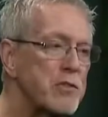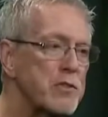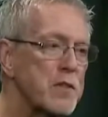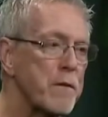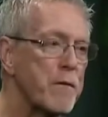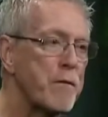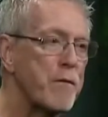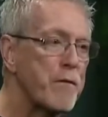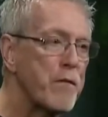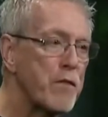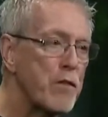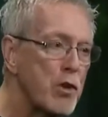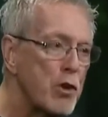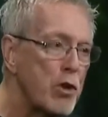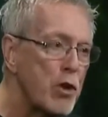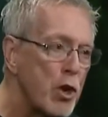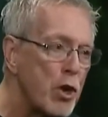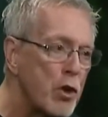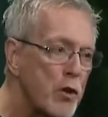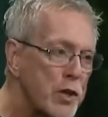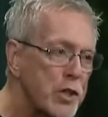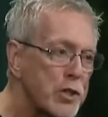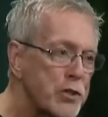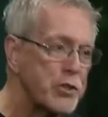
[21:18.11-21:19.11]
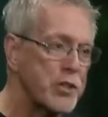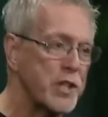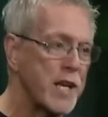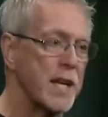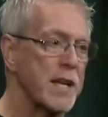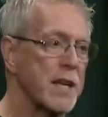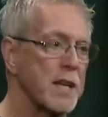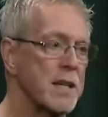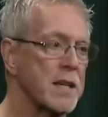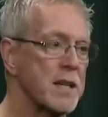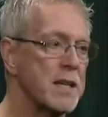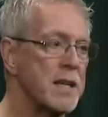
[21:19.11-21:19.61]
of flourishing.
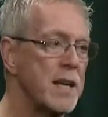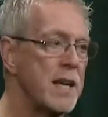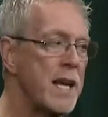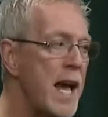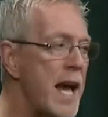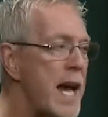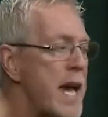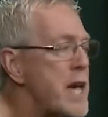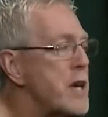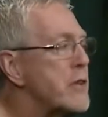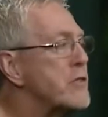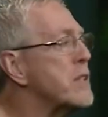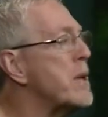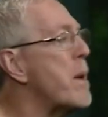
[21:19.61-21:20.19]
He is an